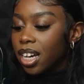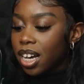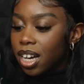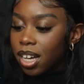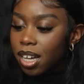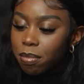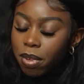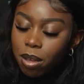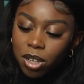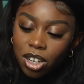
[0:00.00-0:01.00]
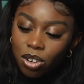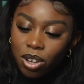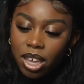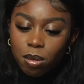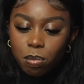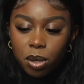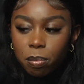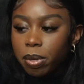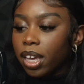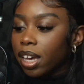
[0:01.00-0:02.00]
Um, I'm going to go ahead and
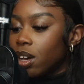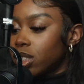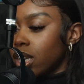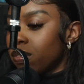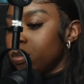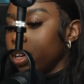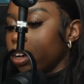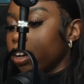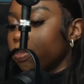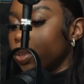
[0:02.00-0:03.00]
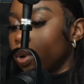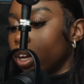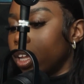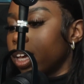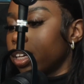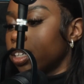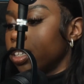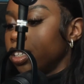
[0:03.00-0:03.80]
put pink. I also have a mirror if you want to like